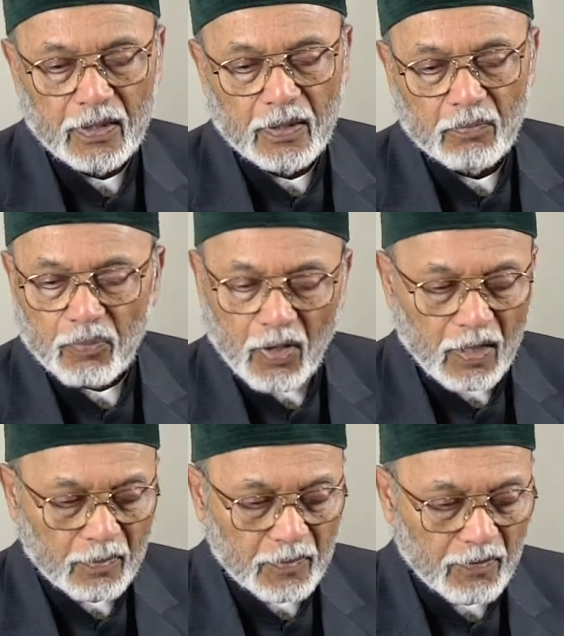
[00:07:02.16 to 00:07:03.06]

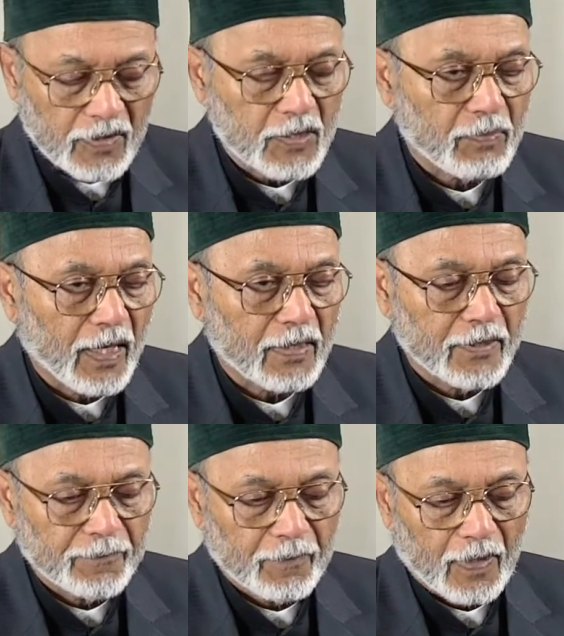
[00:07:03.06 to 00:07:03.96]
brought him the
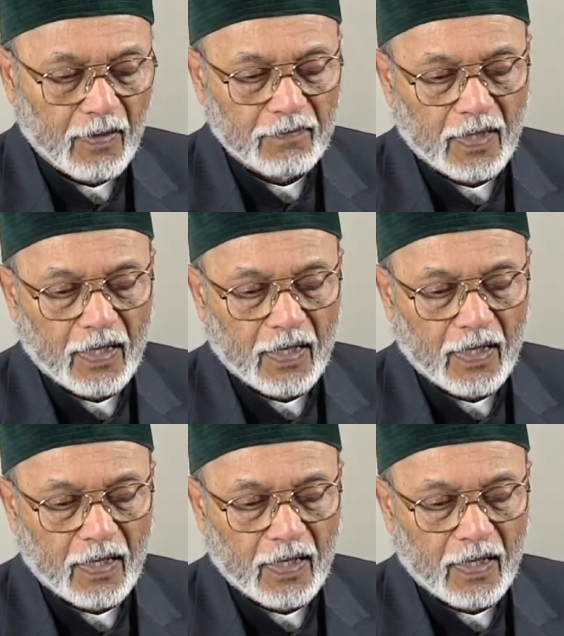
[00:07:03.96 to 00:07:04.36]
respect of the